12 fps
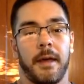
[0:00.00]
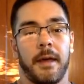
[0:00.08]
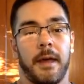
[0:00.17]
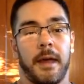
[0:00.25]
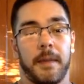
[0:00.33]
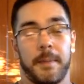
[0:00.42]

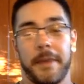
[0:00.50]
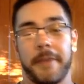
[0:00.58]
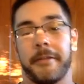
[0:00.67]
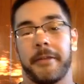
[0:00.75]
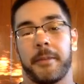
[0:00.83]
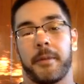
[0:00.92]
And
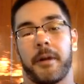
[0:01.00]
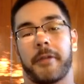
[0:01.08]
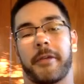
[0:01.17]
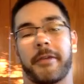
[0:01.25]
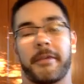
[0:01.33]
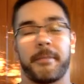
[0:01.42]
basically the
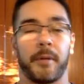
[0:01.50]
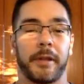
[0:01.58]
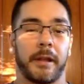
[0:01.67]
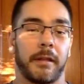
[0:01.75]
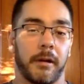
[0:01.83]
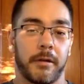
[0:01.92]
process is
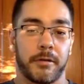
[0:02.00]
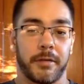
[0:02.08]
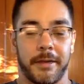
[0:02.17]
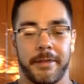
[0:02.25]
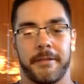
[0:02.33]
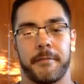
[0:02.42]
building a large
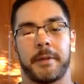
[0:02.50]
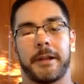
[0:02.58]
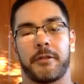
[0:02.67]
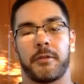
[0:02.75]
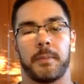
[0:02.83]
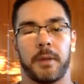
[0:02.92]
list of
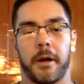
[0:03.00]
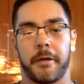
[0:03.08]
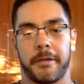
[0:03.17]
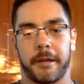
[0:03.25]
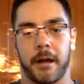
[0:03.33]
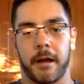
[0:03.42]
potential
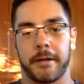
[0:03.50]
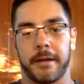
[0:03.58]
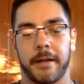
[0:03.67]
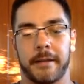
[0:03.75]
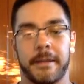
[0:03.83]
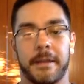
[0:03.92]
blogs to
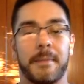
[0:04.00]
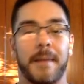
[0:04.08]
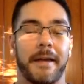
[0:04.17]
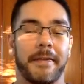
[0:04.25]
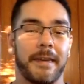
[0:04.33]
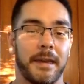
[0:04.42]
contact and then
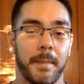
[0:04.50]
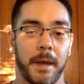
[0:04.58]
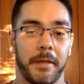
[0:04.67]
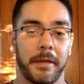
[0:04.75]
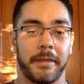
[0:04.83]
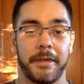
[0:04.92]
mass
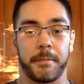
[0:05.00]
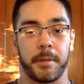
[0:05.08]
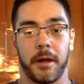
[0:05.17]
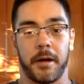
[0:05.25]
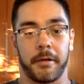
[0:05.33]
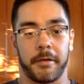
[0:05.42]
emailing these
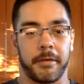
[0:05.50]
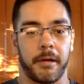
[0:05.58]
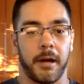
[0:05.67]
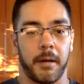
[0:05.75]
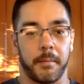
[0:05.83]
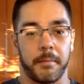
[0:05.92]
blogs
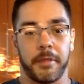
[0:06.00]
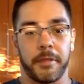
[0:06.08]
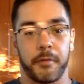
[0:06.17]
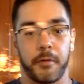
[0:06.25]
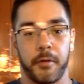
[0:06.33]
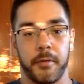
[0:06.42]

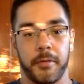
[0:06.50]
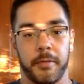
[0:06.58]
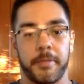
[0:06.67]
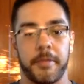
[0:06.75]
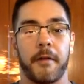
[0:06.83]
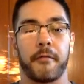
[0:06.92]
through
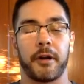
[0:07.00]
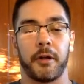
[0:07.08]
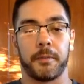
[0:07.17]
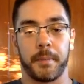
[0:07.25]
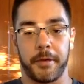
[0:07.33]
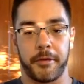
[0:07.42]
some software
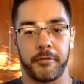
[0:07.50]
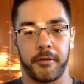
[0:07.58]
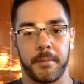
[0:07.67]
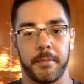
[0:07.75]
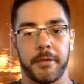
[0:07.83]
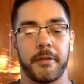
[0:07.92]
called
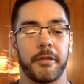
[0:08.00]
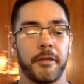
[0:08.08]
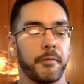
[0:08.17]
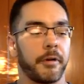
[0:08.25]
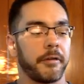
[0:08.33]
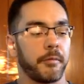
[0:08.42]
BuzzStream. So I
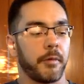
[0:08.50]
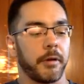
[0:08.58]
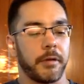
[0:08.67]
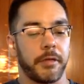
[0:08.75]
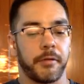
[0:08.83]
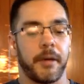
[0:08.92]
just wanted to run
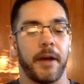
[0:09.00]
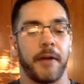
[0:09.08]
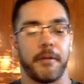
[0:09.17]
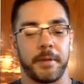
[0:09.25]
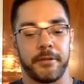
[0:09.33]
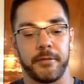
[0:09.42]
you through how
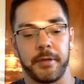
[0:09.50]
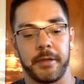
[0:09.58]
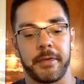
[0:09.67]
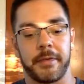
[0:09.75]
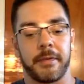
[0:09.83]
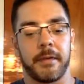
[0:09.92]
I've been doing
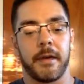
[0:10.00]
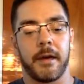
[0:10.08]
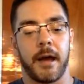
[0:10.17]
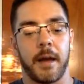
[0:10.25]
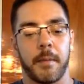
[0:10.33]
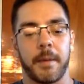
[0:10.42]
this.
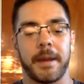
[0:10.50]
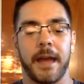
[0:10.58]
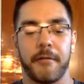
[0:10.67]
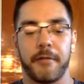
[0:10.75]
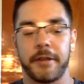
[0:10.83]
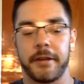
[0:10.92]
I'm about
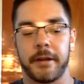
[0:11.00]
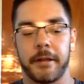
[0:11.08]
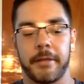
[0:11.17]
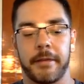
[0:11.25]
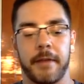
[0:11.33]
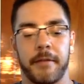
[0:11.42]
halfway done,
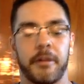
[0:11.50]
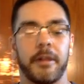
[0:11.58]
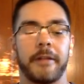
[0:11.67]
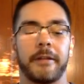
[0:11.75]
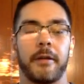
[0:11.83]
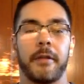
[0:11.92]
I'd say. I've
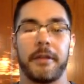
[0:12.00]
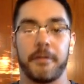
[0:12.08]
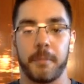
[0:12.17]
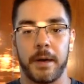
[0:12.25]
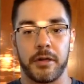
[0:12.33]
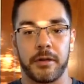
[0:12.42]
collected all the
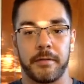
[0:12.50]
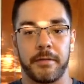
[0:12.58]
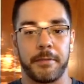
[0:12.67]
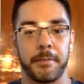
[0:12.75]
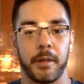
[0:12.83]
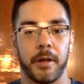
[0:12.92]
information of
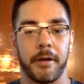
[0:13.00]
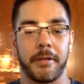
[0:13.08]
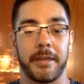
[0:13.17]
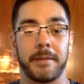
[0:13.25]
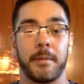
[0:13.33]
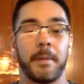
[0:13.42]
these
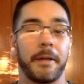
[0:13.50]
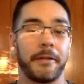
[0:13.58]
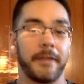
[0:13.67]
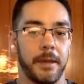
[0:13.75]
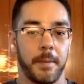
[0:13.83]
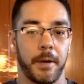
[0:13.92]
blogs and I'm about
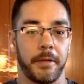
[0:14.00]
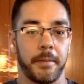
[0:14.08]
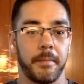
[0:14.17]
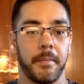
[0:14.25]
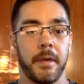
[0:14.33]
to email them.